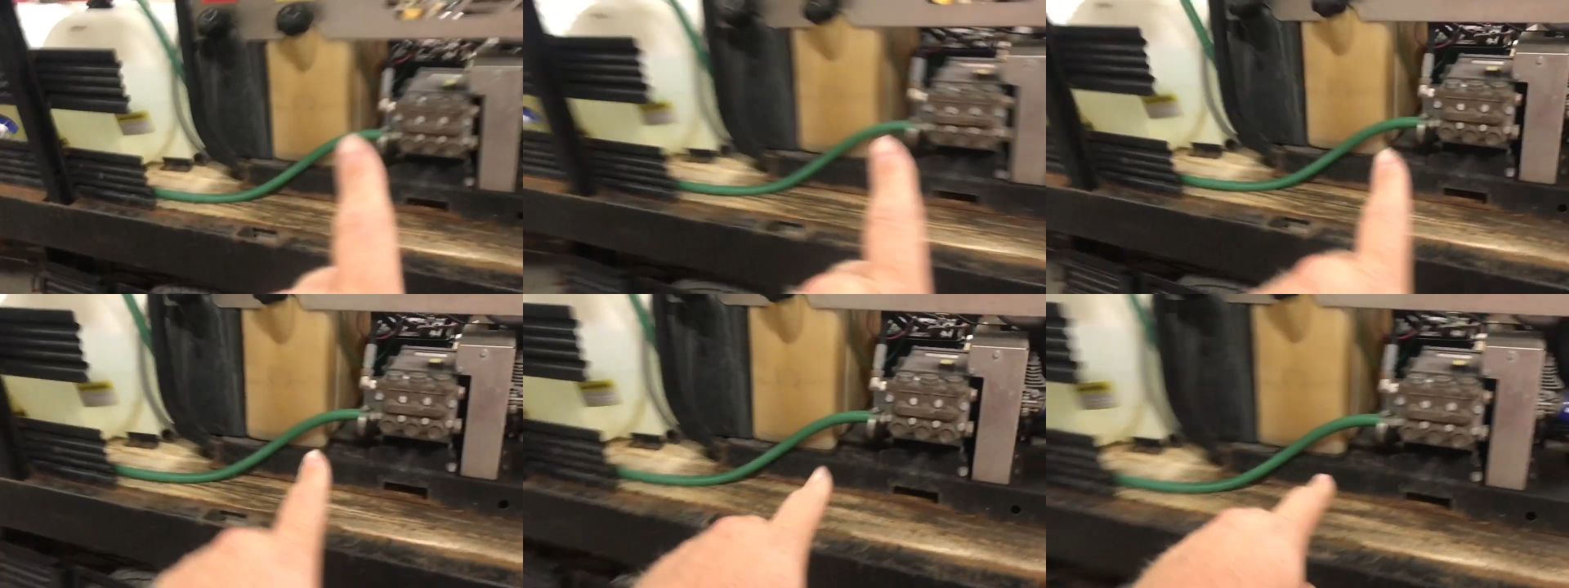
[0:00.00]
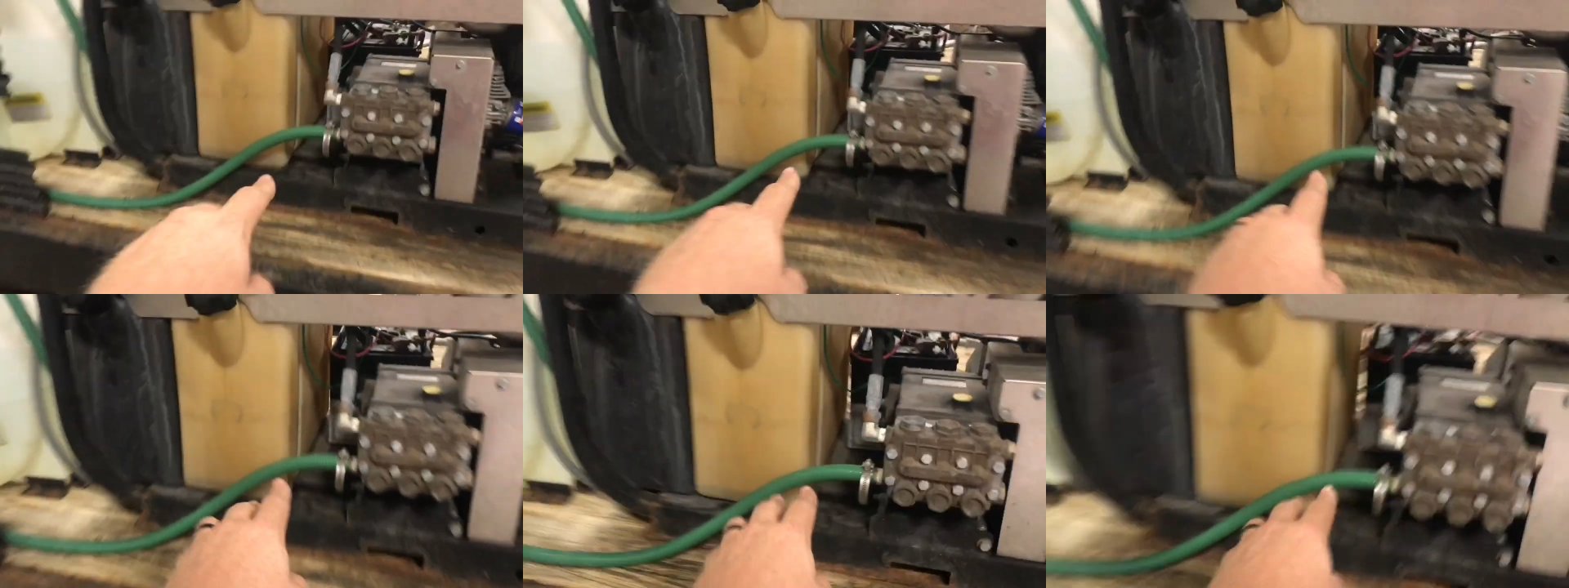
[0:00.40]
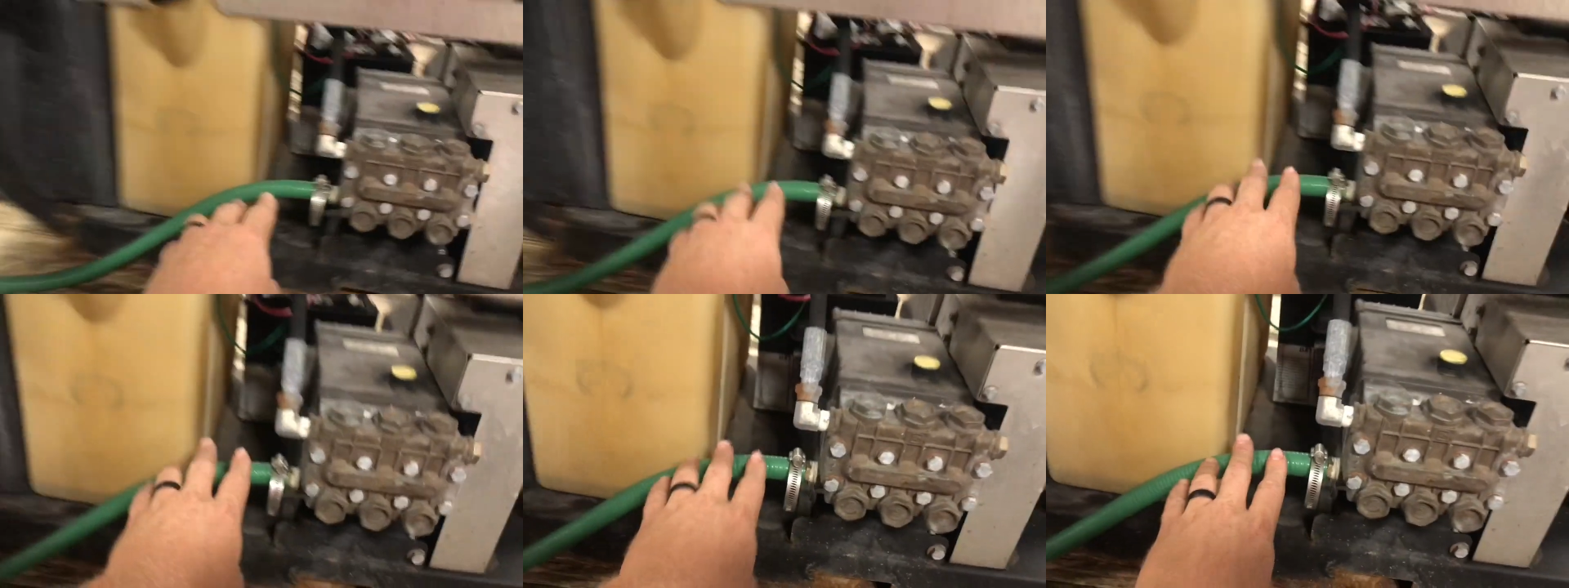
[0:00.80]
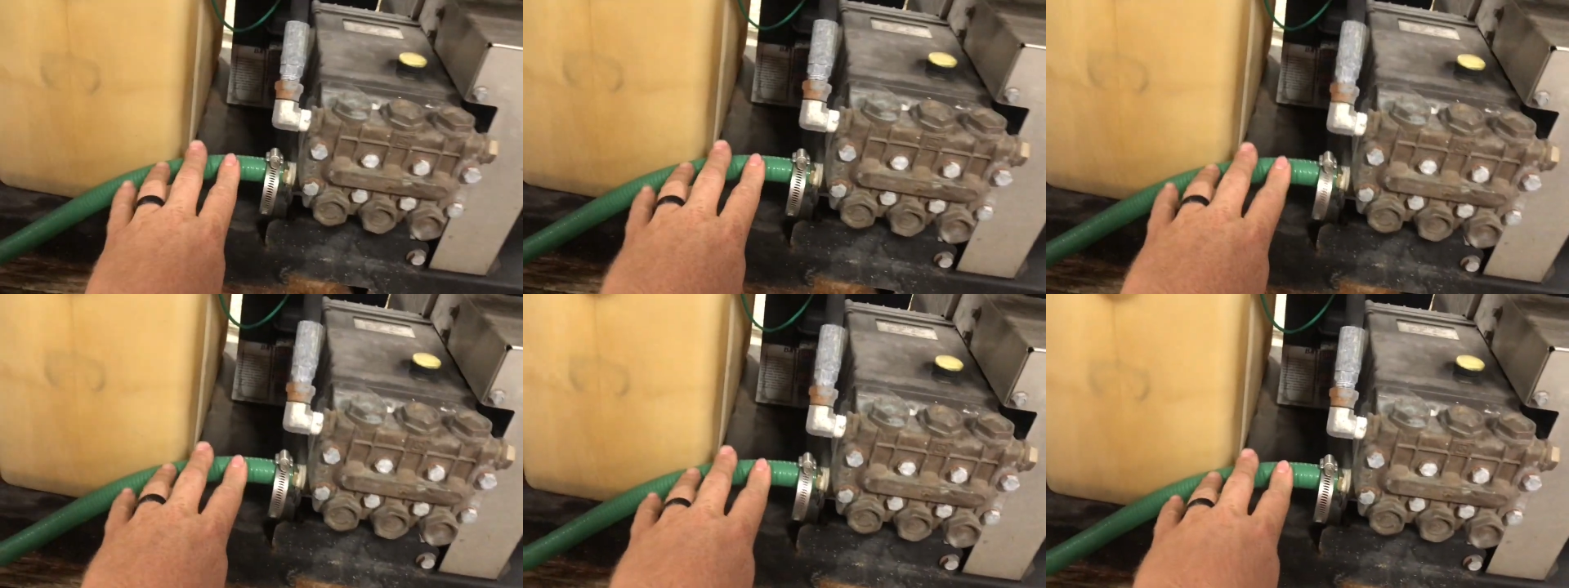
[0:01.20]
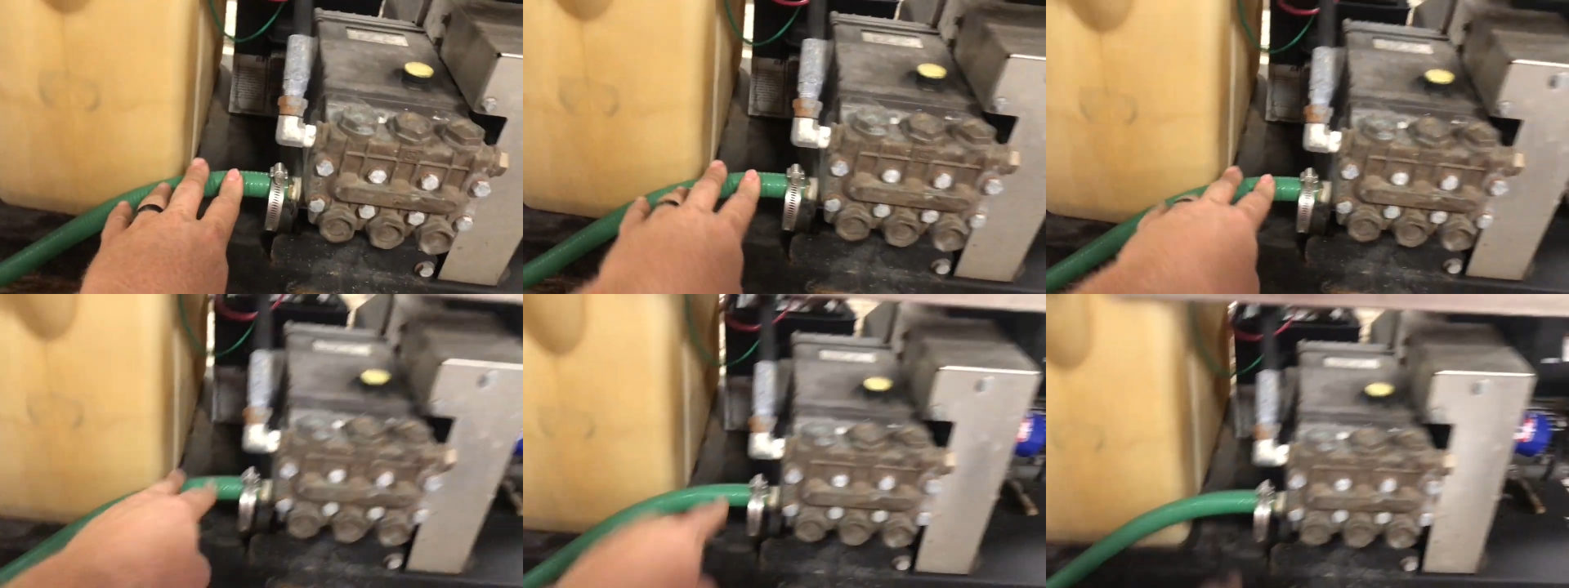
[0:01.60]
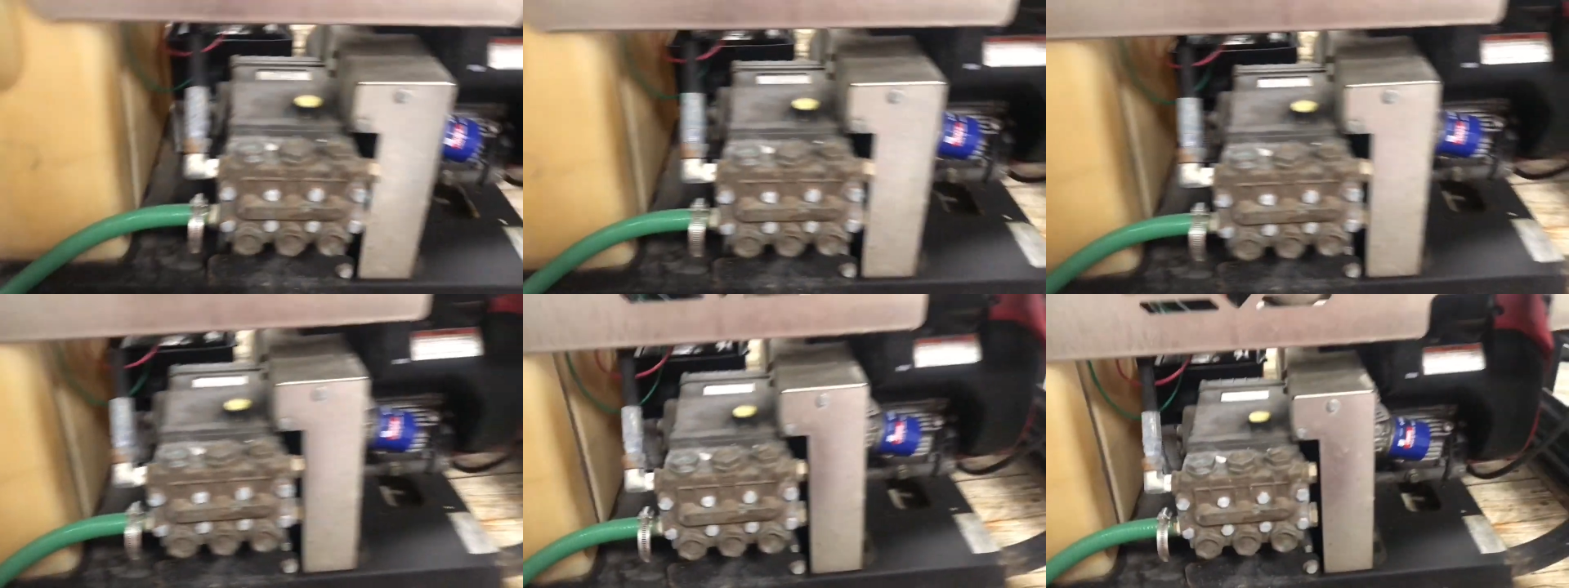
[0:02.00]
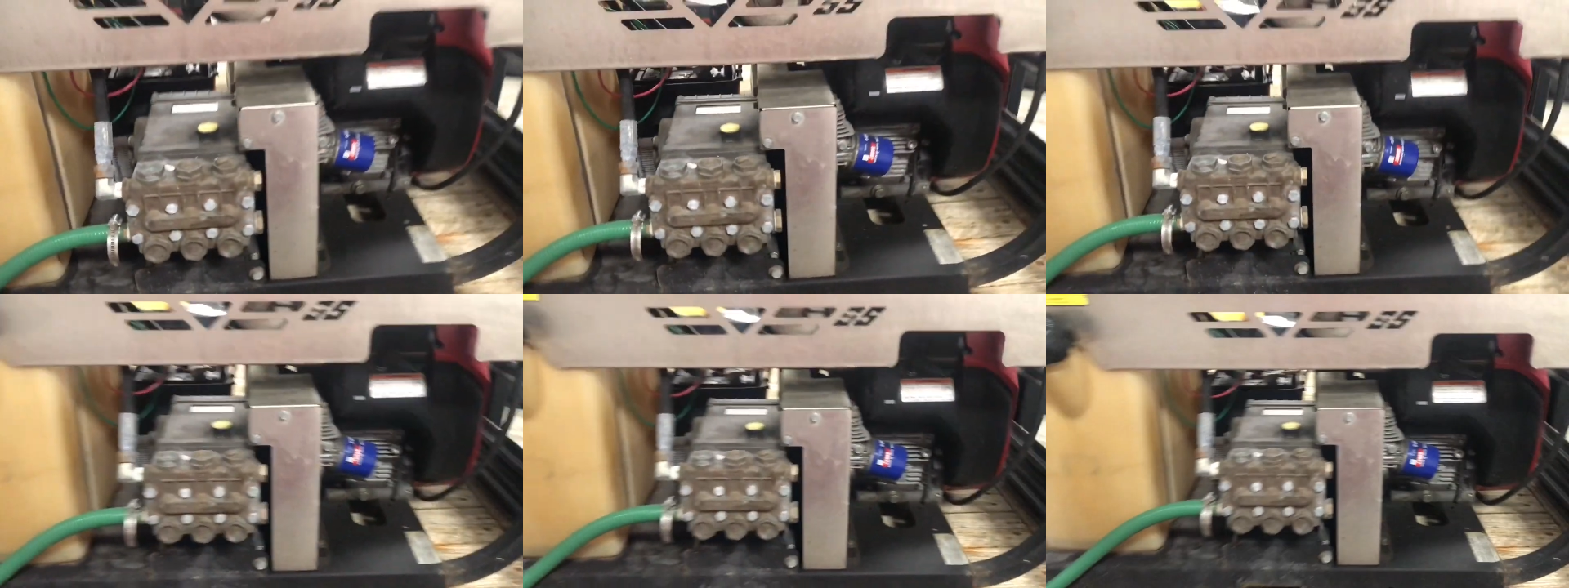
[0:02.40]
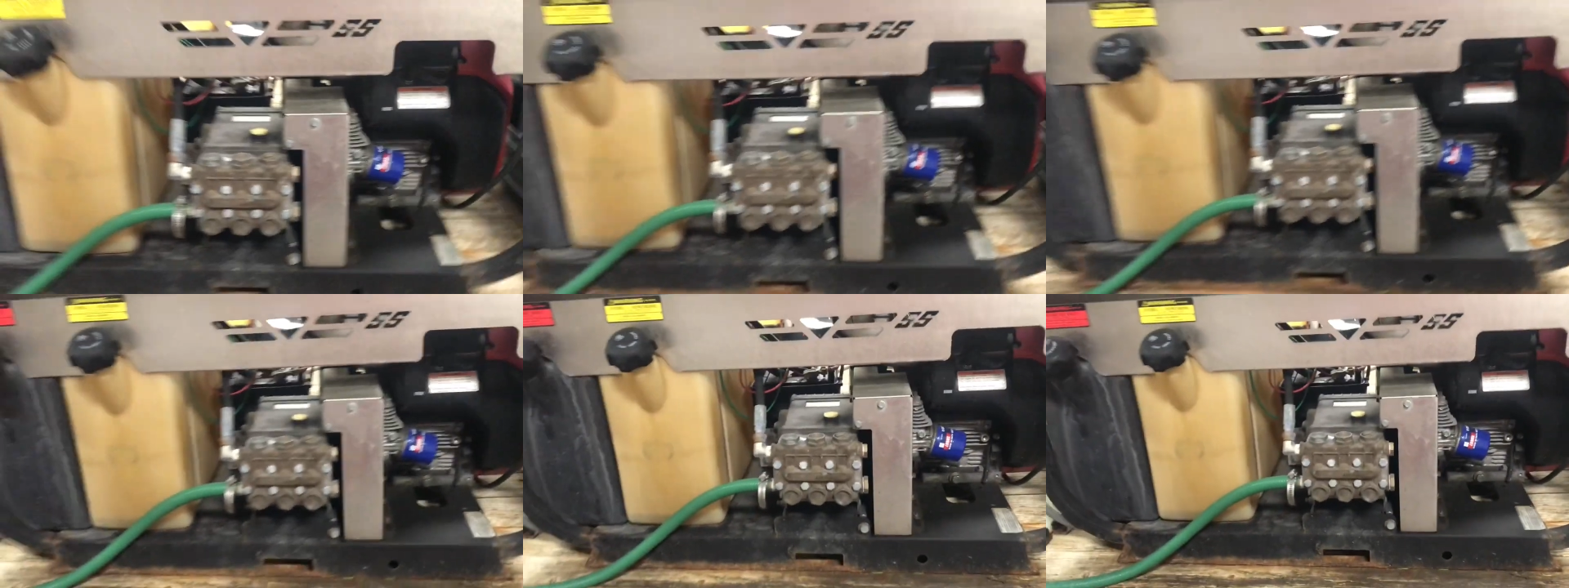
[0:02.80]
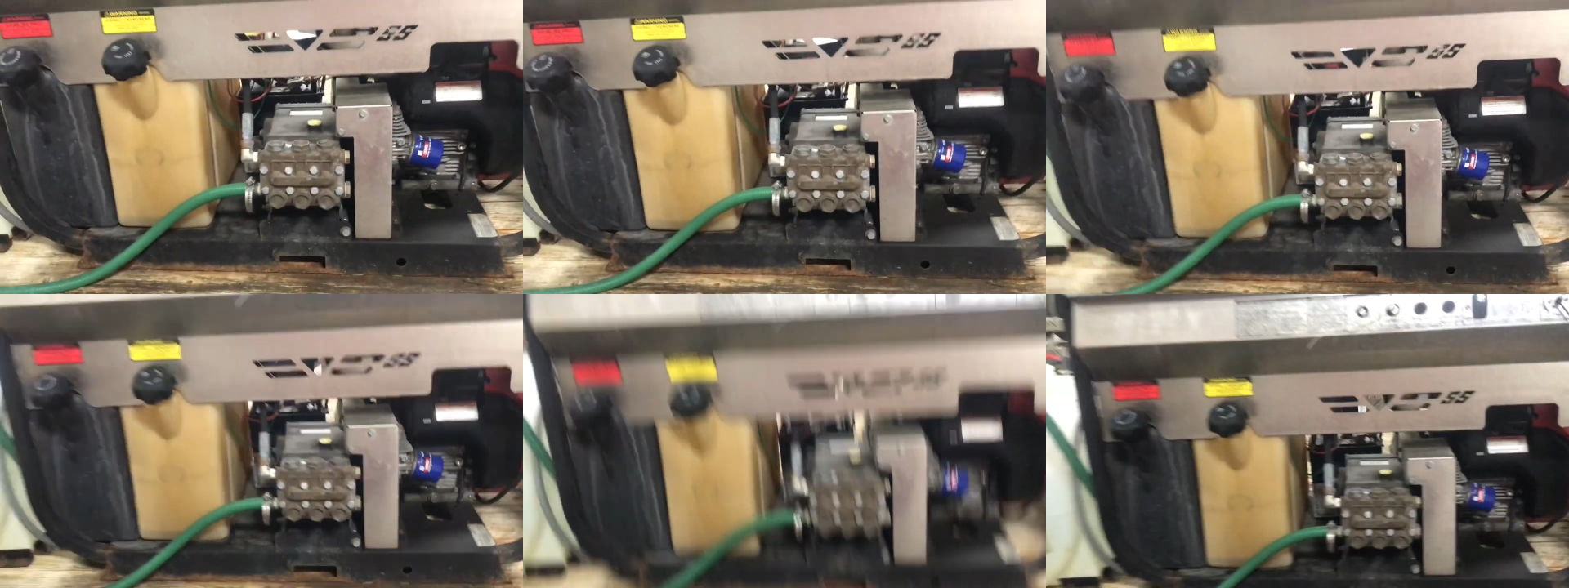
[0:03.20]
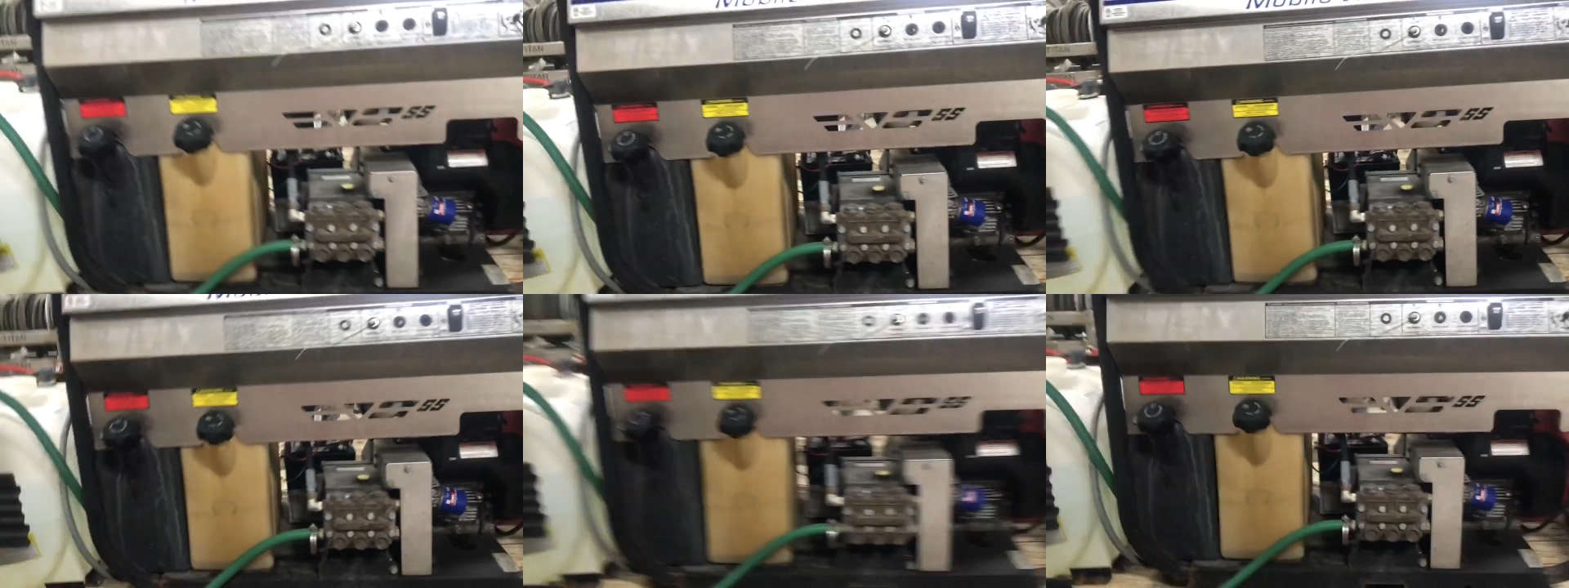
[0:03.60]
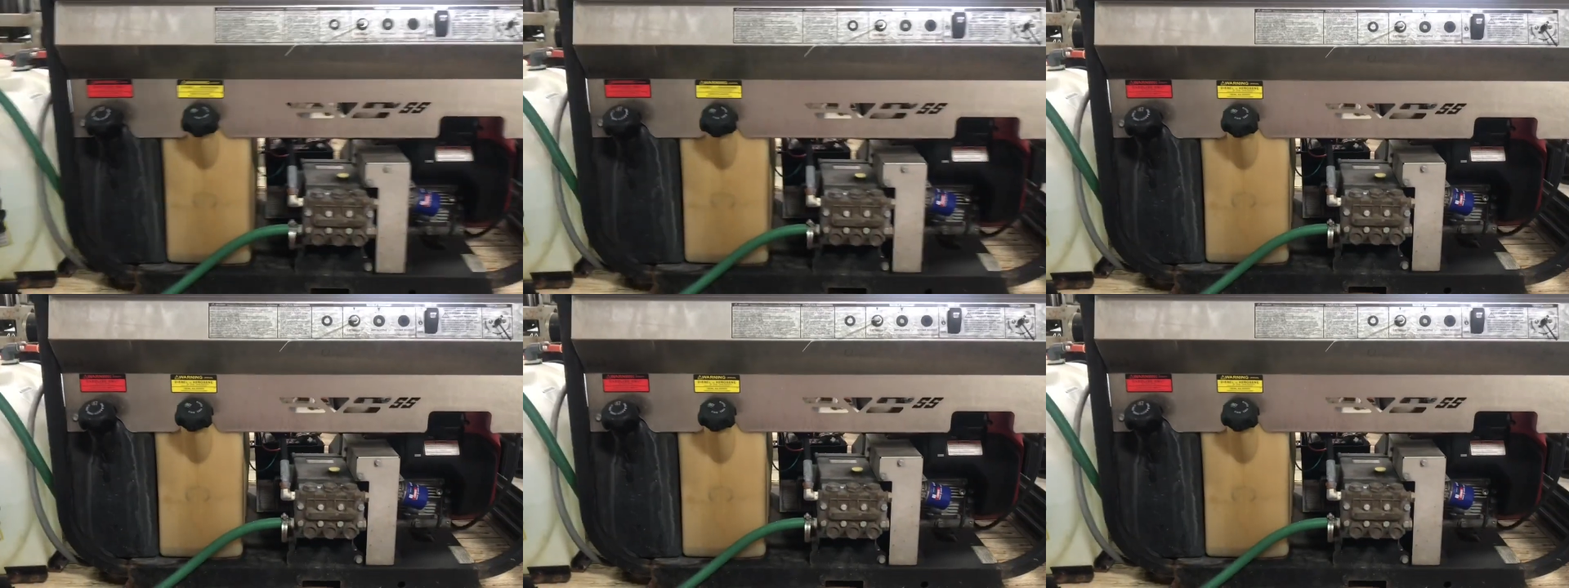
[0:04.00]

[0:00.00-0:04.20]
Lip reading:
[unreadable: no face in view]